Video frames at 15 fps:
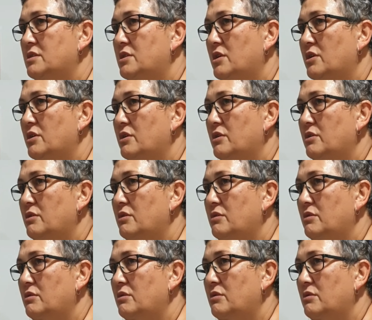
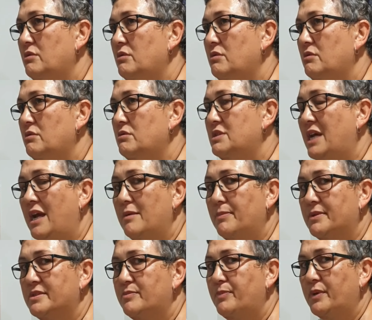2
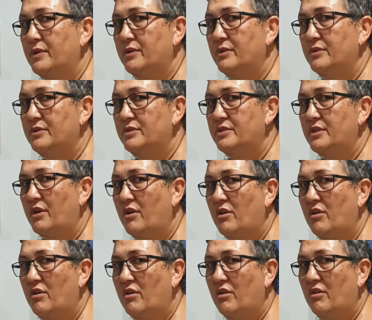tablespoons
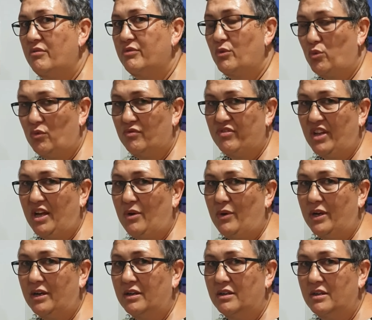of corn
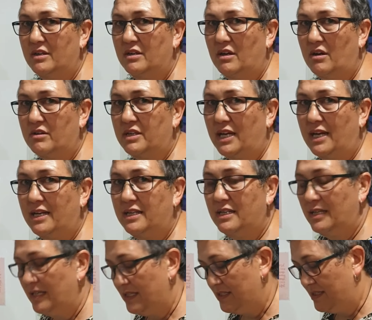flour. Okay,
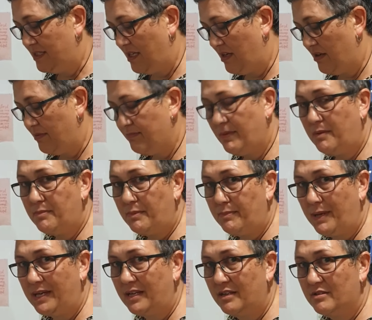so meet me
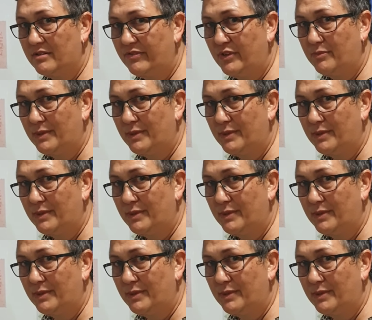back here in a few